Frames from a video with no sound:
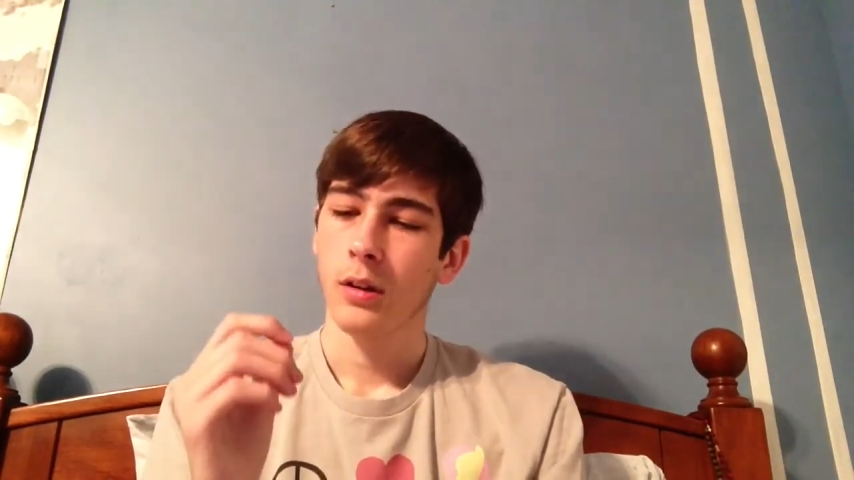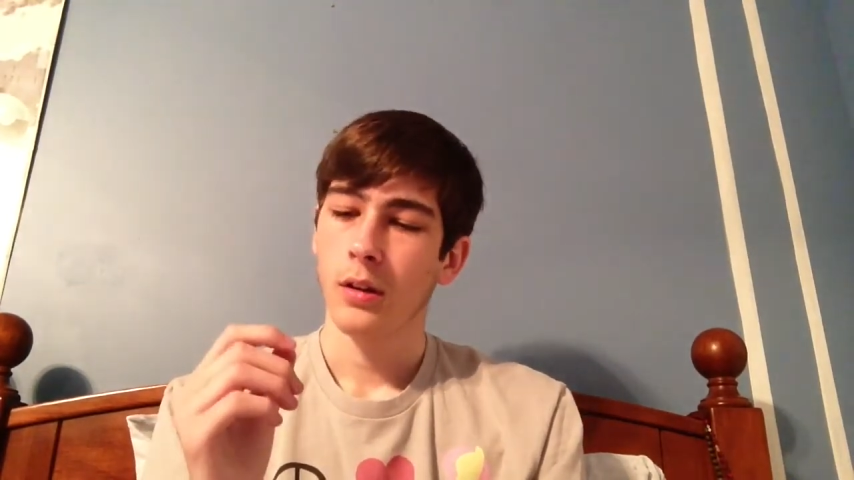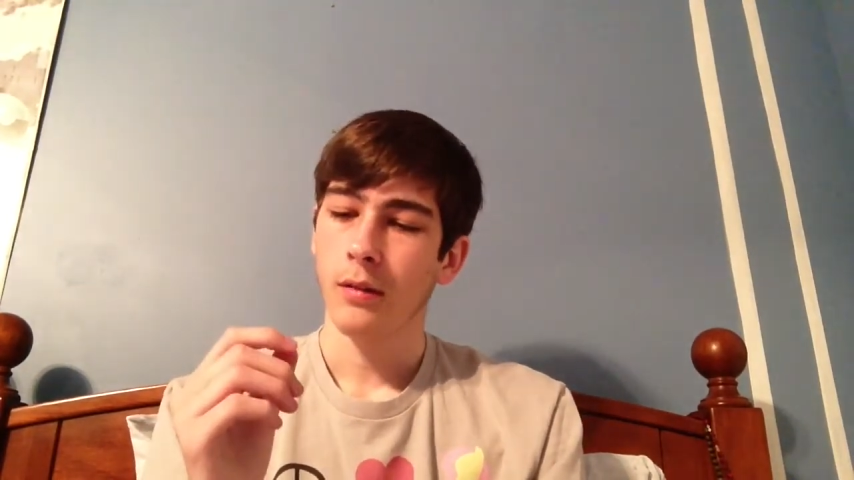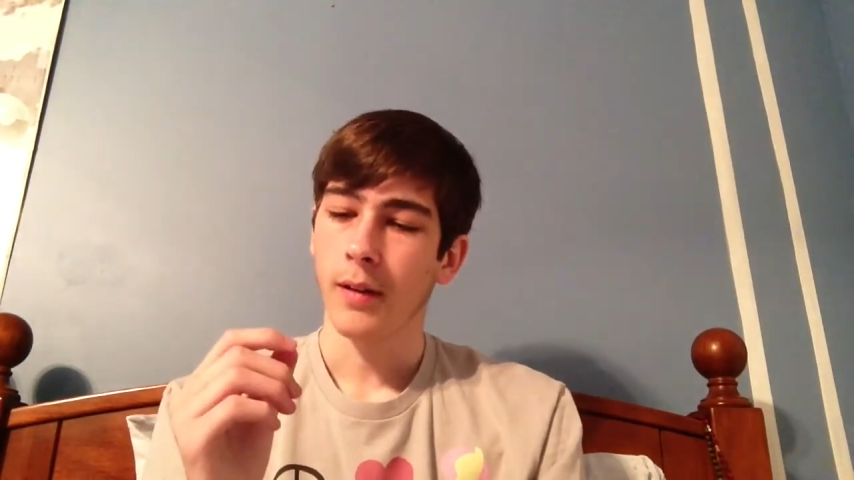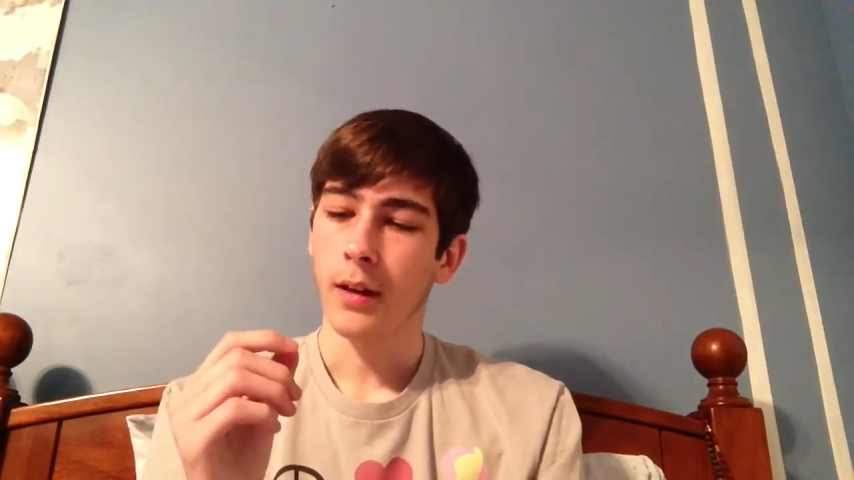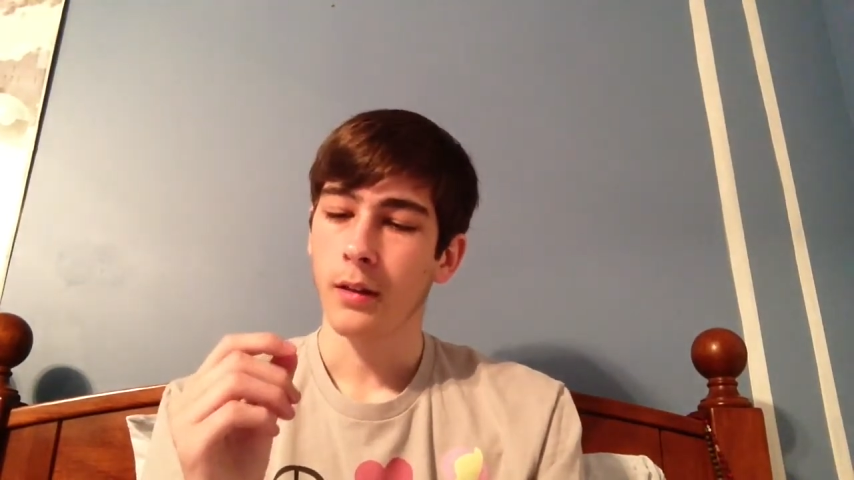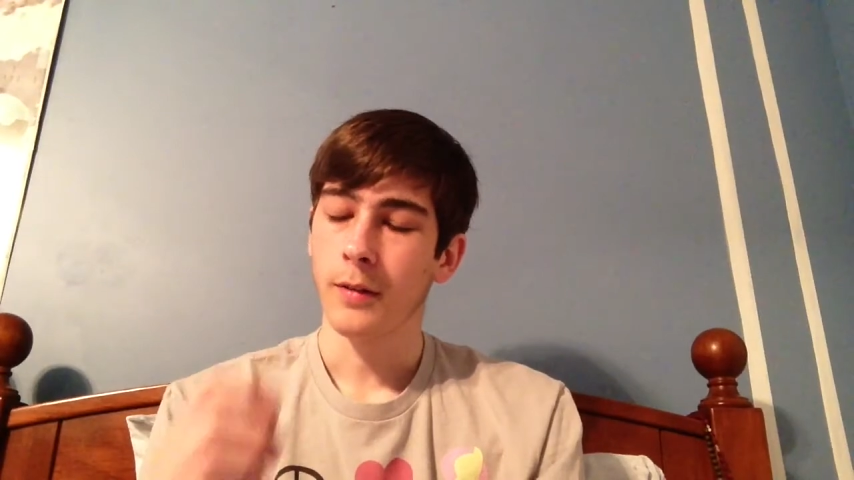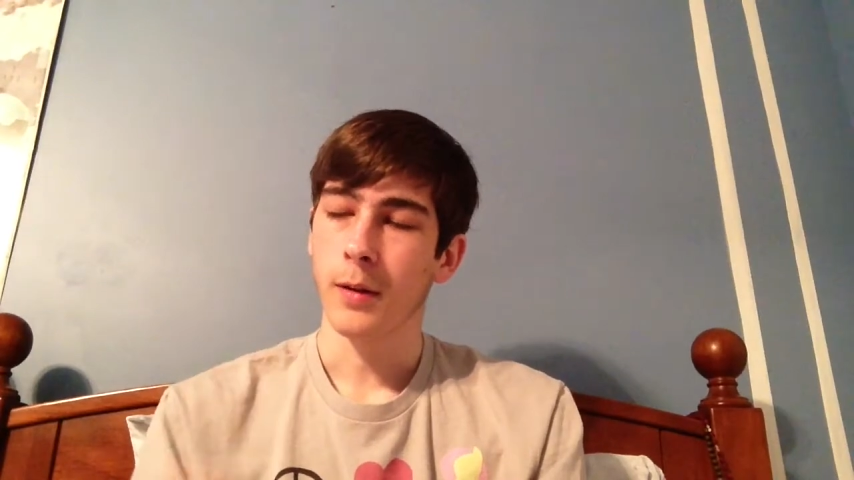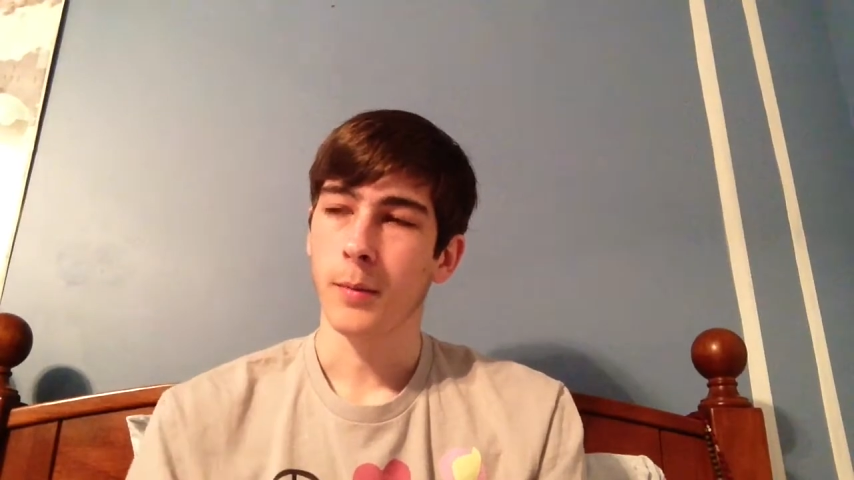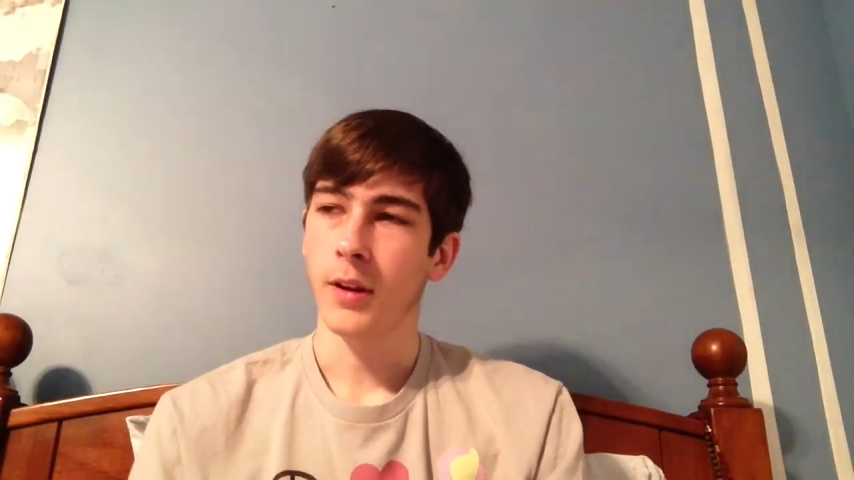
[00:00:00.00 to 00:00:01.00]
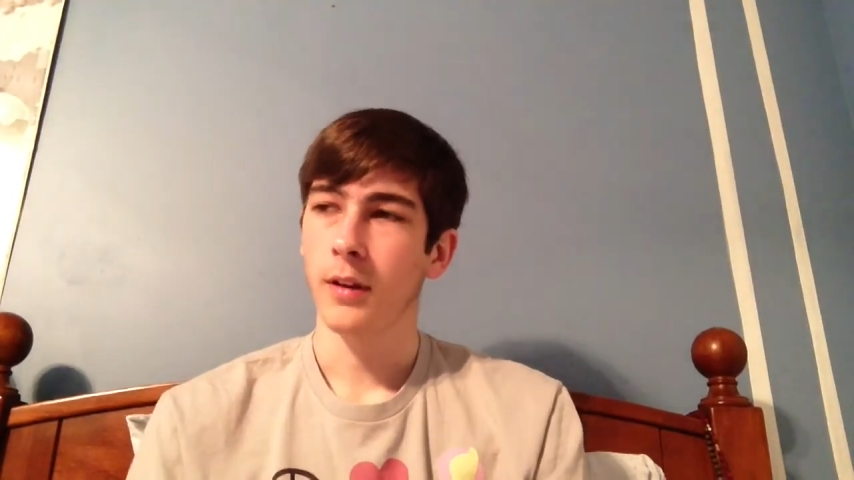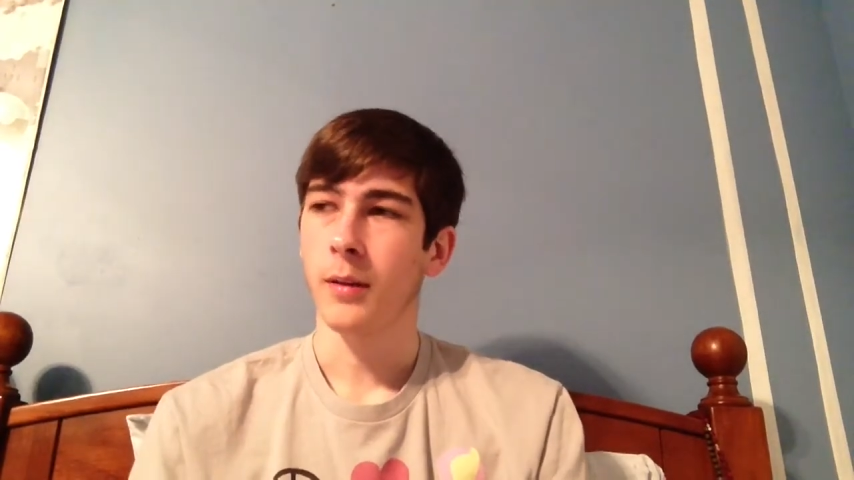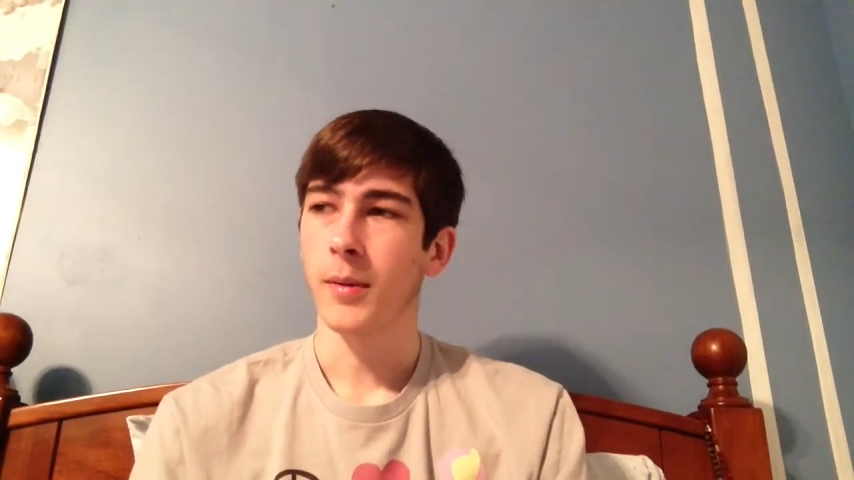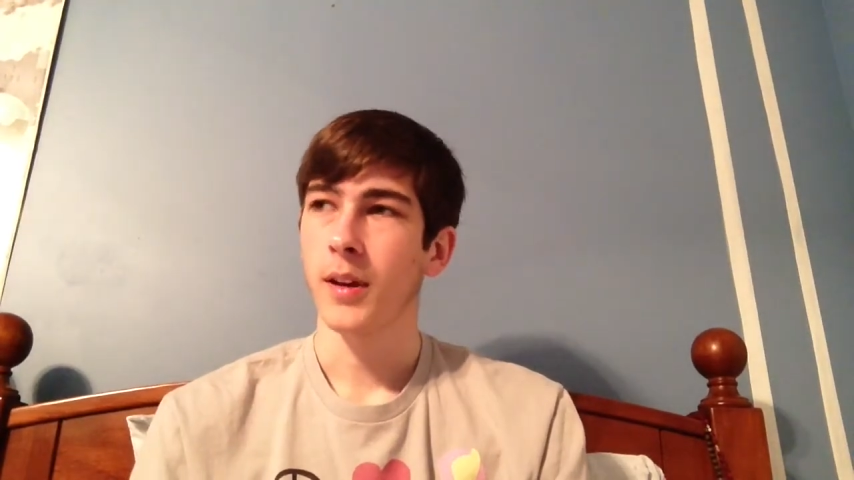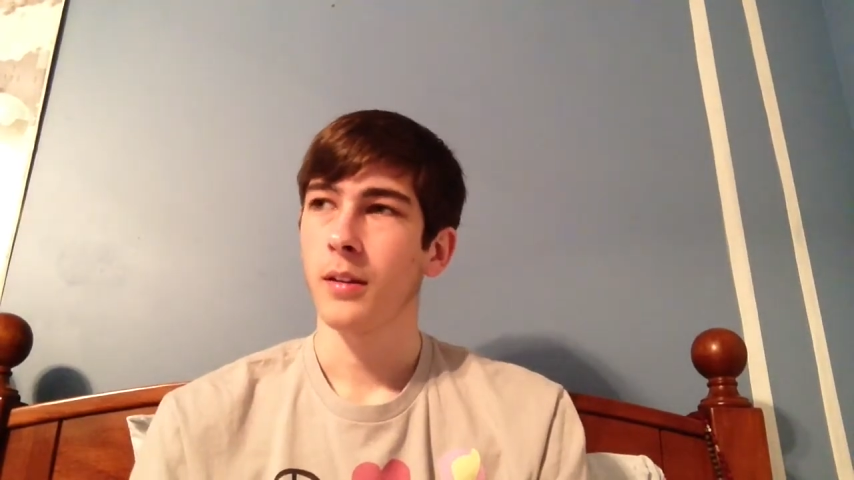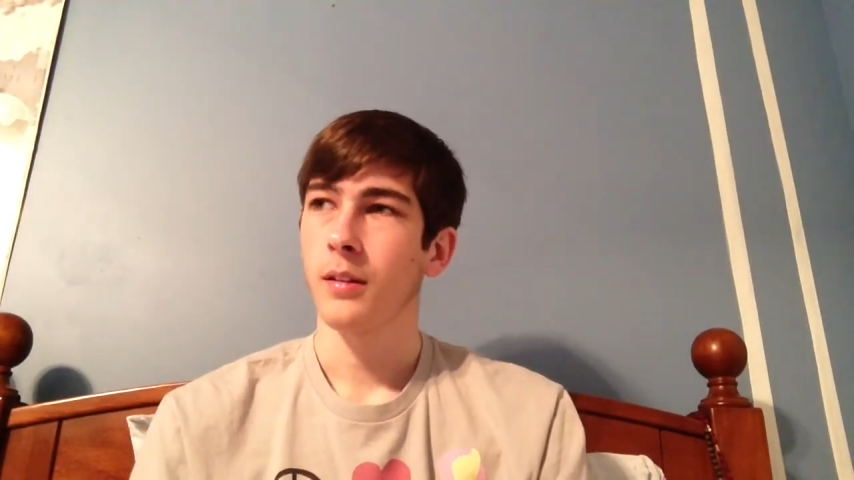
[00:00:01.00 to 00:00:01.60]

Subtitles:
a regular family argument.